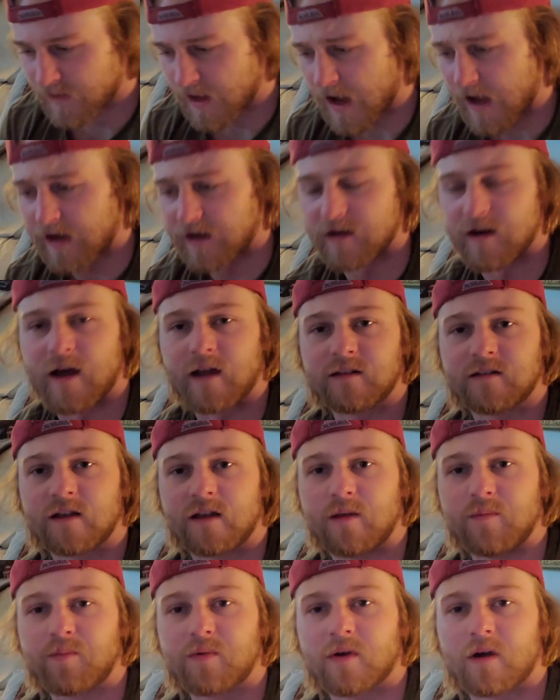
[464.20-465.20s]
I did not
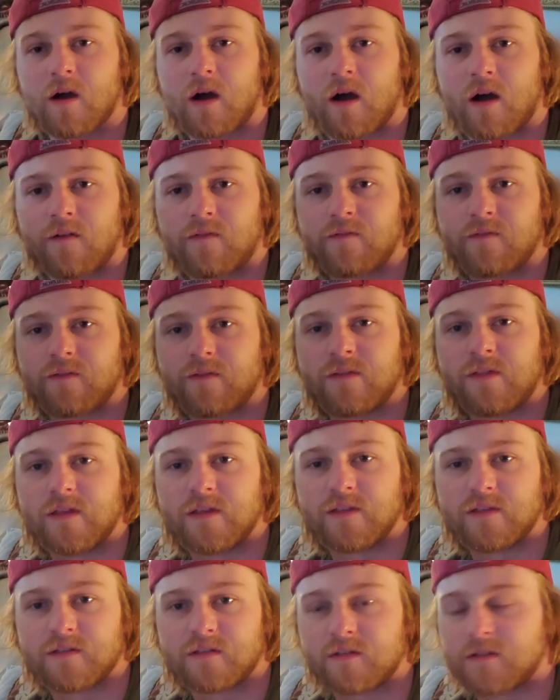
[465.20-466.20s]
tape off
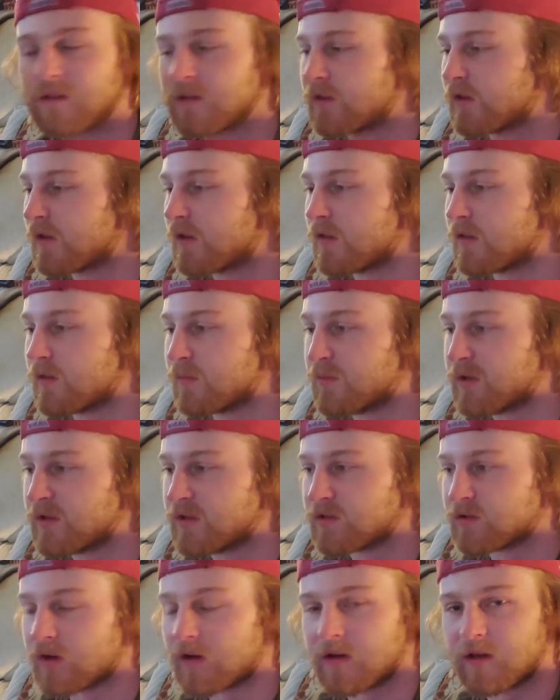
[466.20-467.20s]
this the the
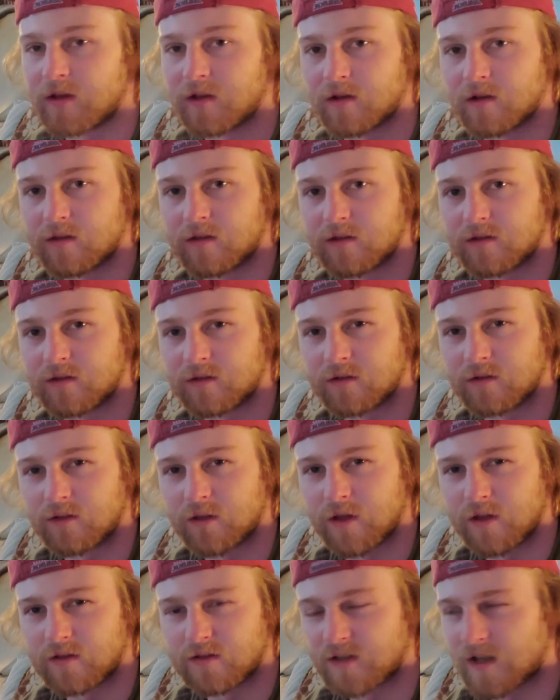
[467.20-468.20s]
piece right here, this little
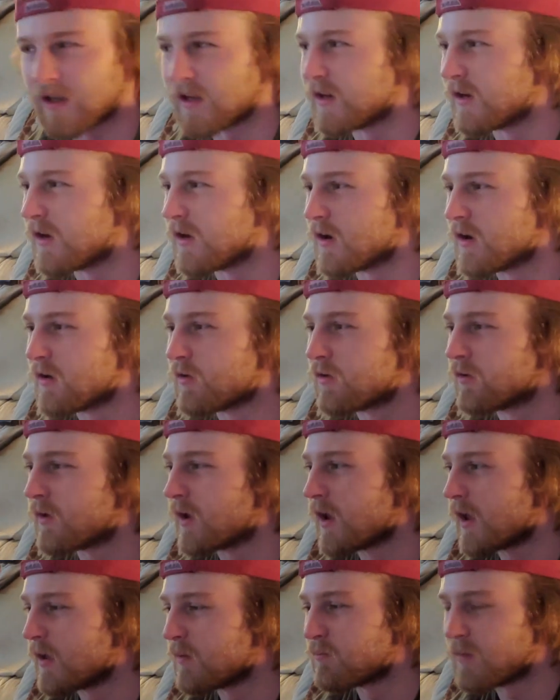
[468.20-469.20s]
the secondary
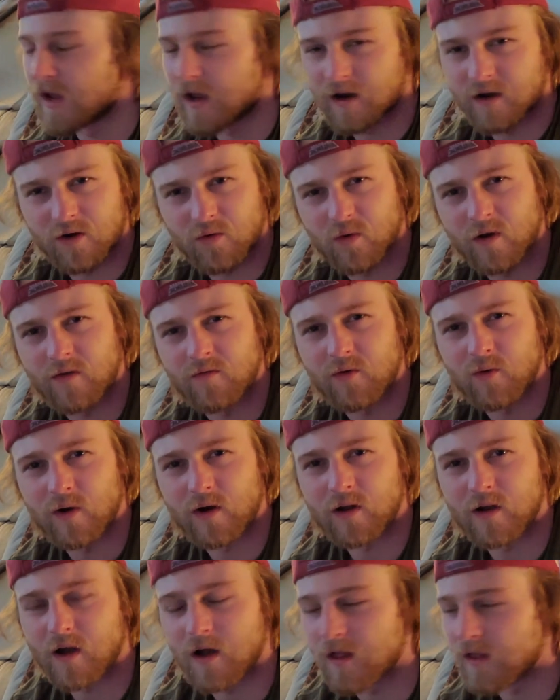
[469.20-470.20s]
headband or whatever you want
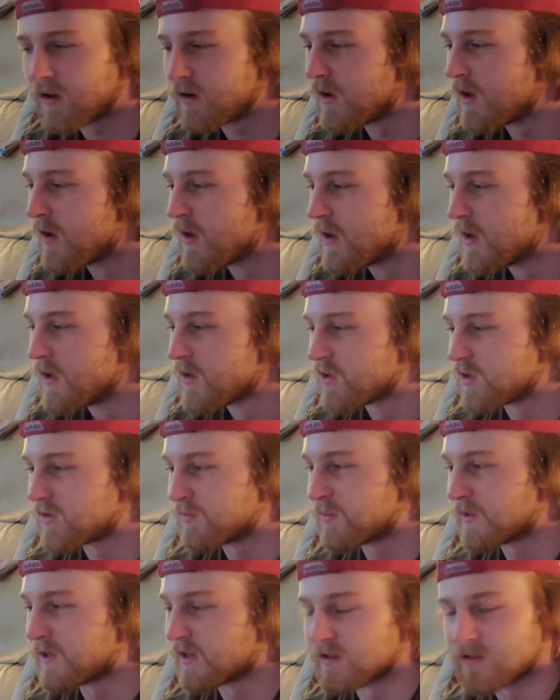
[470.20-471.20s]
to call it, just
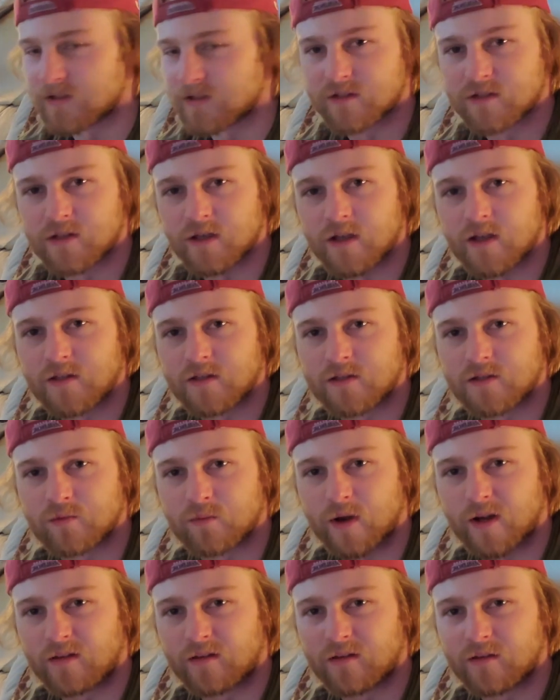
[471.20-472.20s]
because it's it's
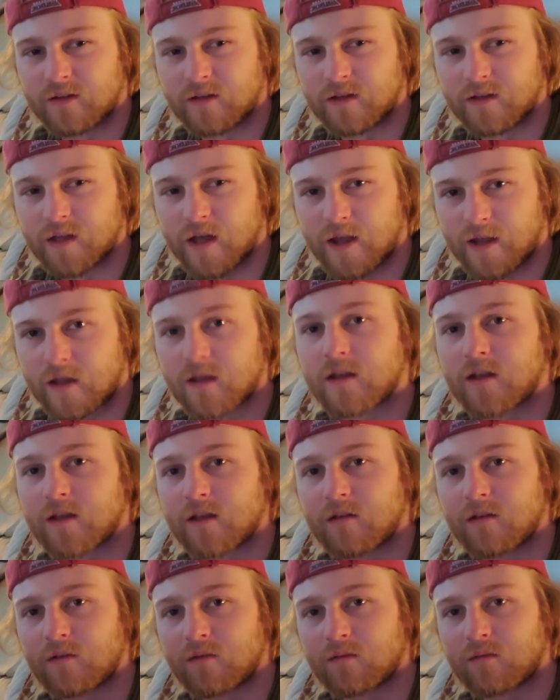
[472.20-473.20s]
directly like
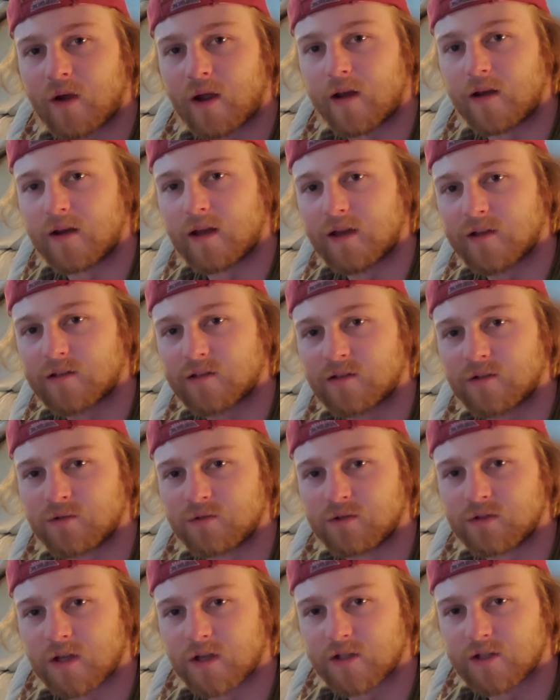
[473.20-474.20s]
right next to
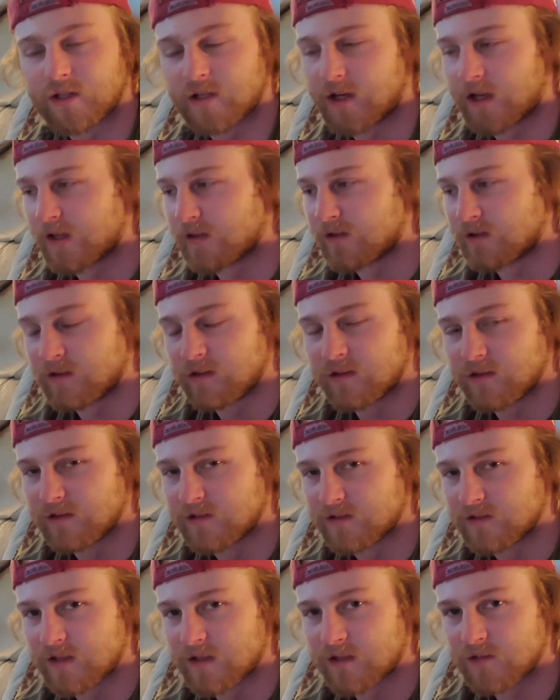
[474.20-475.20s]
slash connected to
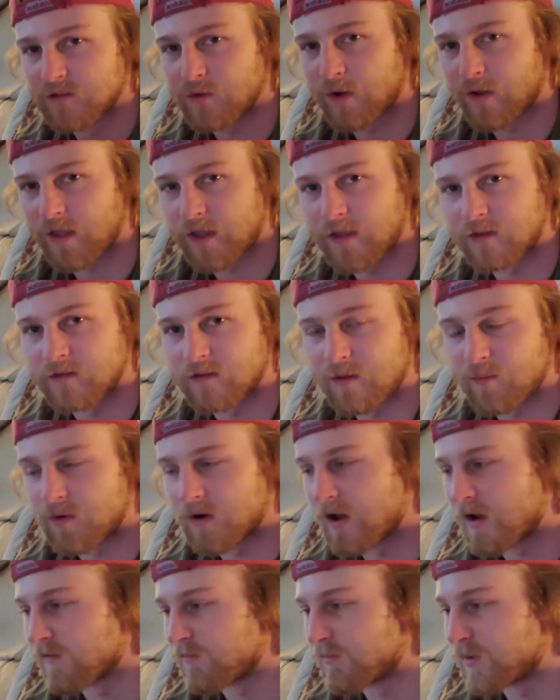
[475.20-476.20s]
this thing, so I can't tape it
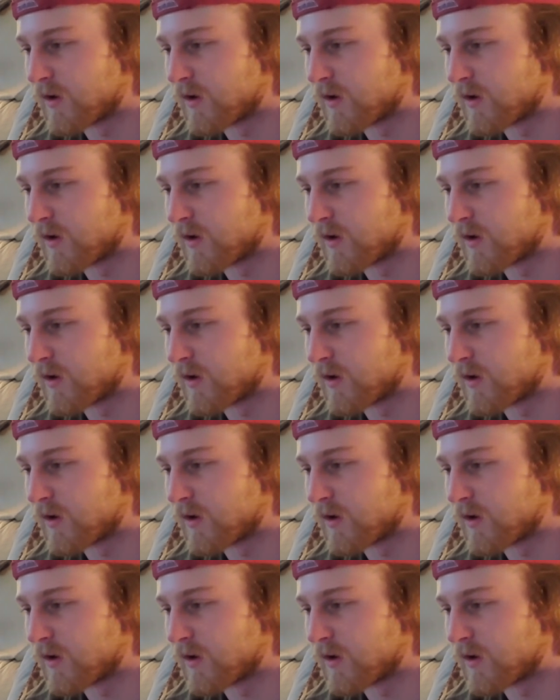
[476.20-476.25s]
off.